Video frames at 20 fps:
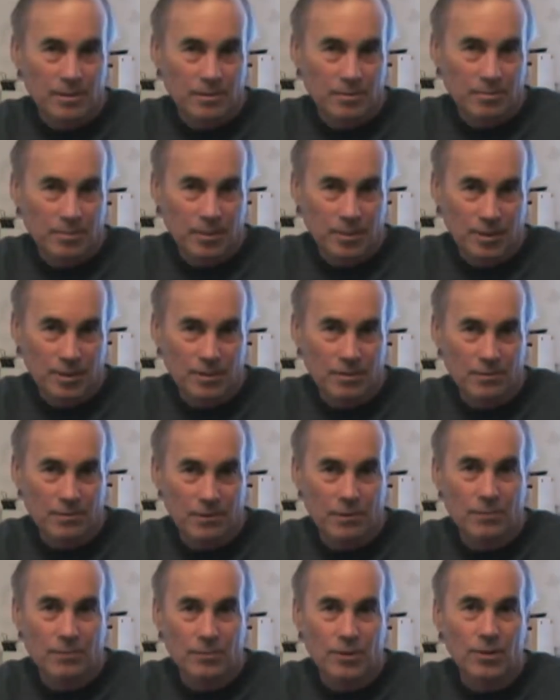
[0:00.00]
piece of a
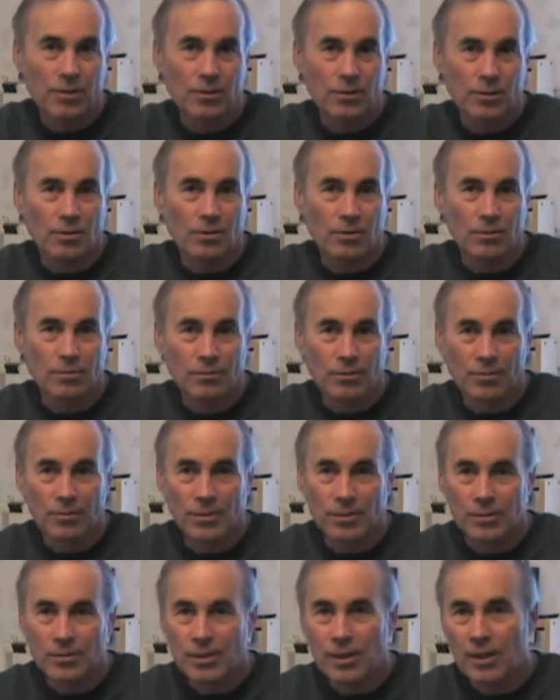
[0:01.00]
funnel from
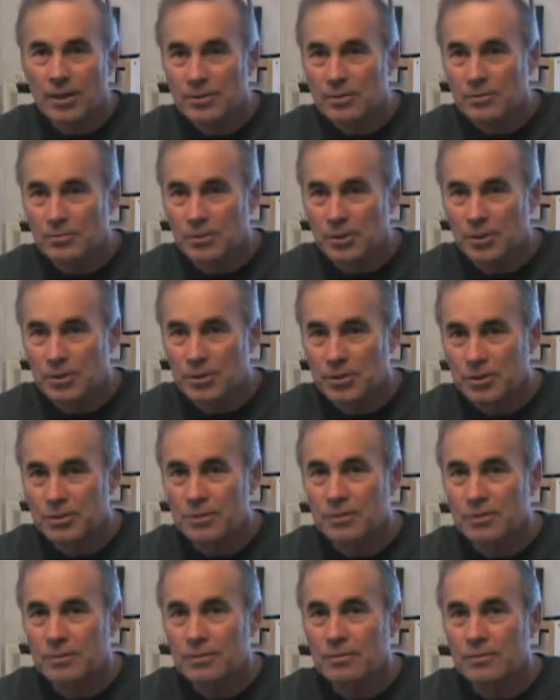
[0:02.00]
a
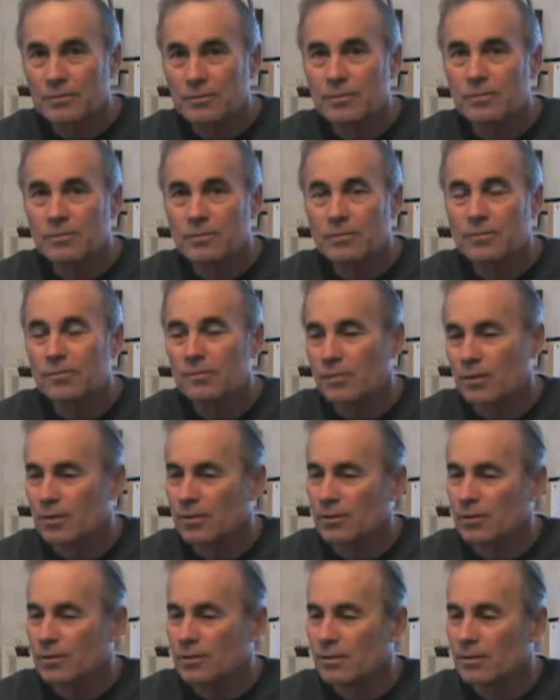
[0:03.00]
transmission
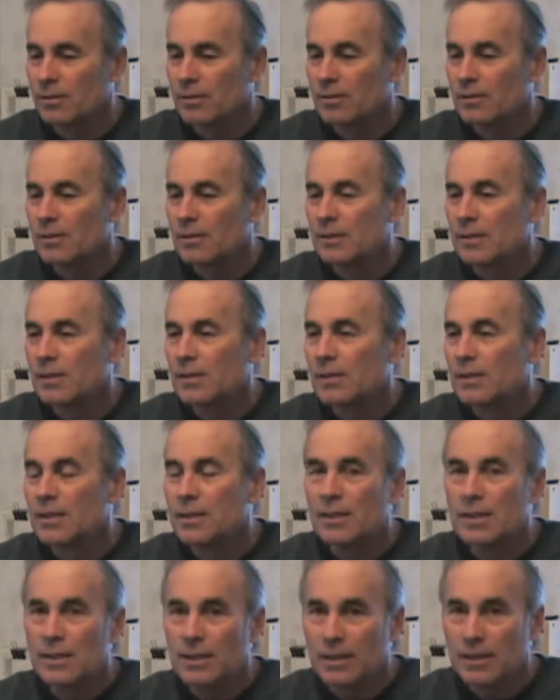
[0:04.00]
funnel,
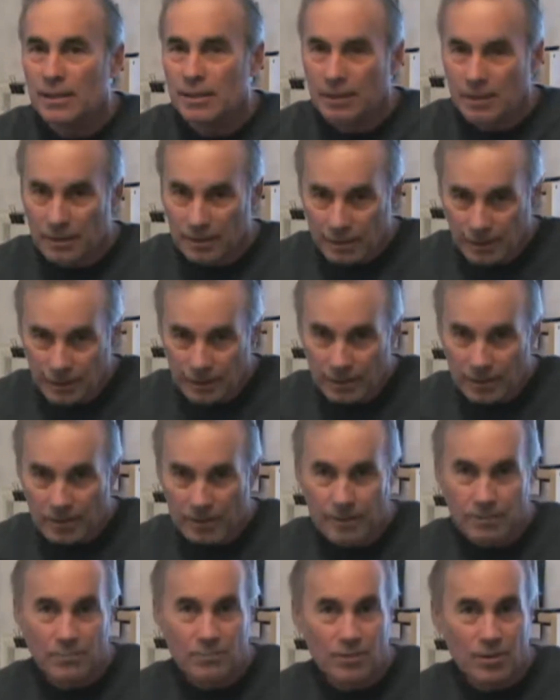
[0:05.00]
and I needed
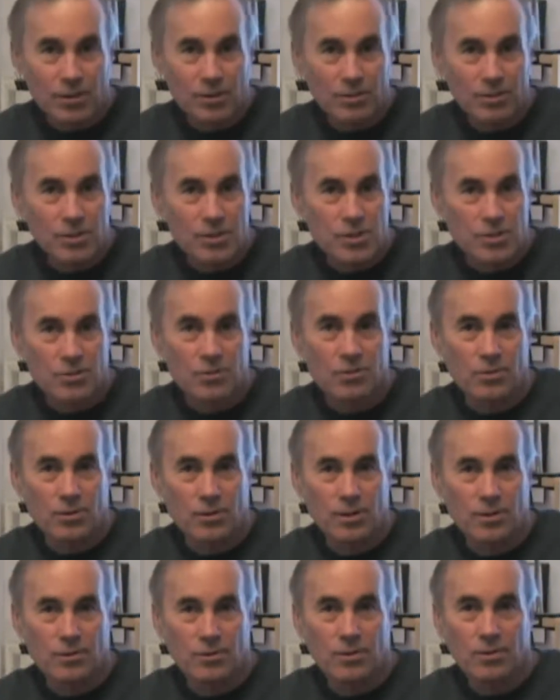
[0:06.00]
it fairly short.
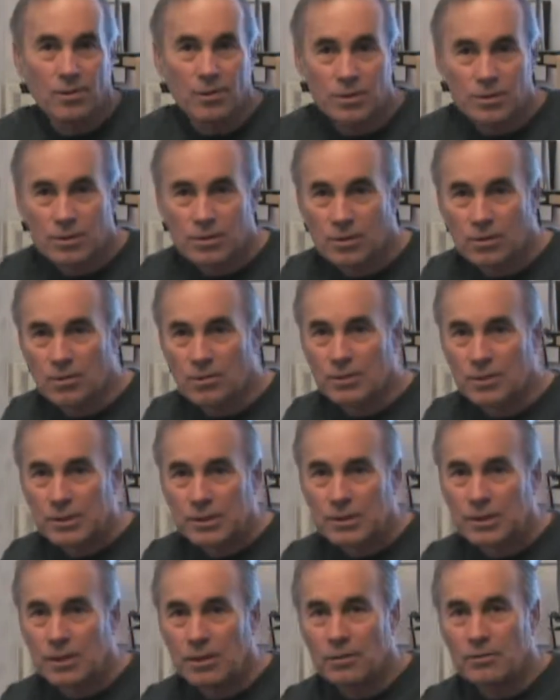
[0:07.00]
I wanted as low a
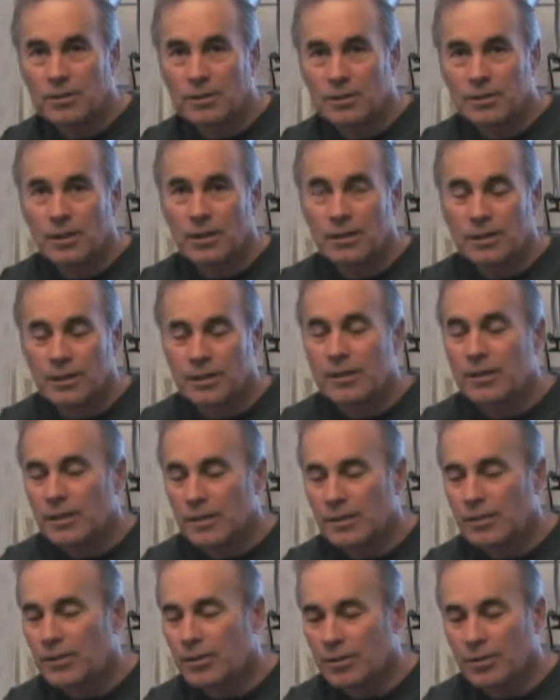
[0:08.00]
sound as I can
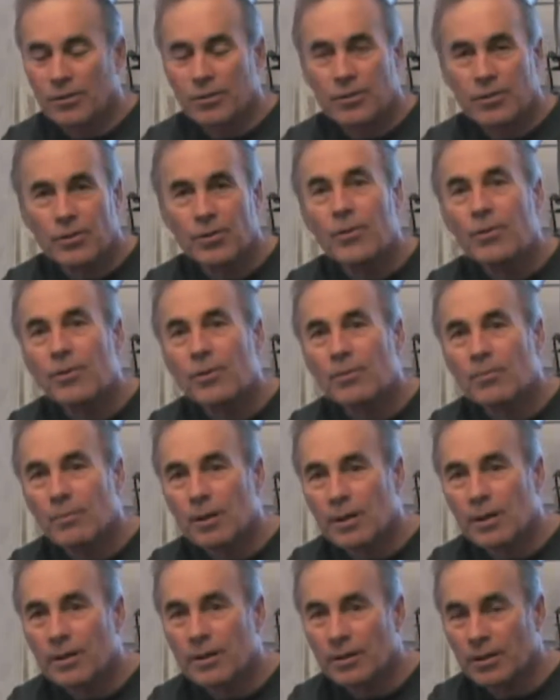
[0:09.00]
get. You can tune them
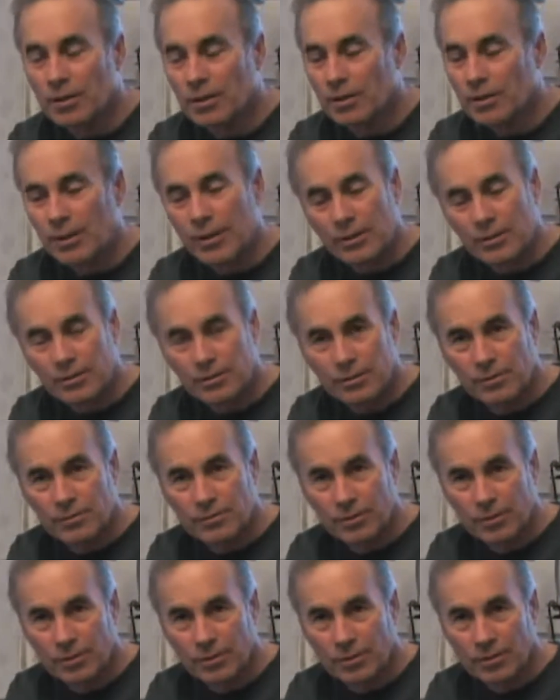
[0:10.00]
by the lengths of
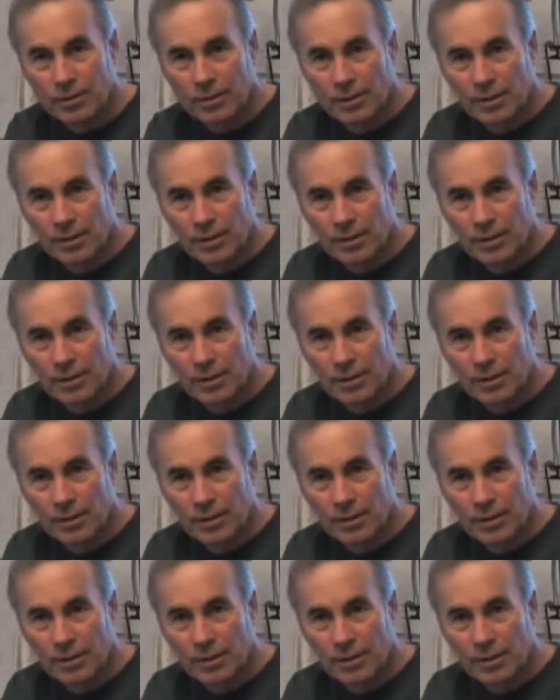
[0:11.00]
your